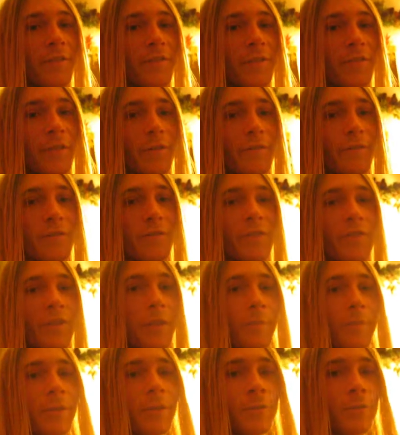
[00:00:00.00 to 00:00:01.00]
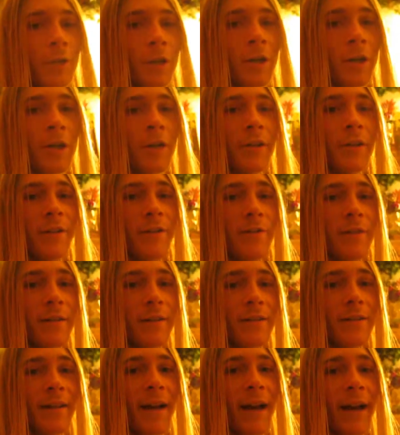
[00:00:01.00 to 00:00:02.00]
So if there's something wrong, you
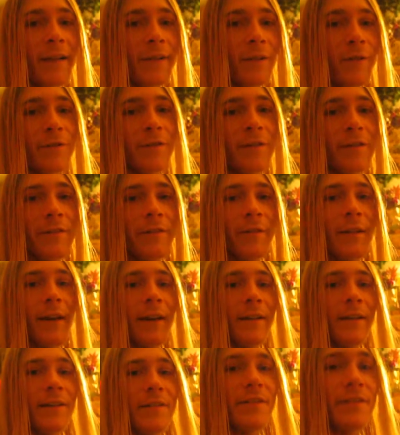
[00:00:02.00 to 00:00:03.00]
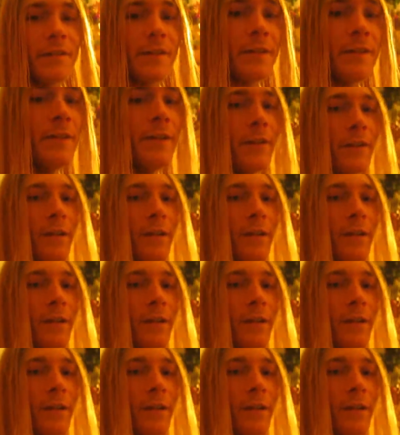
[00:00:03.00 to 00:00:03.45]
can diagnose it a lot easier.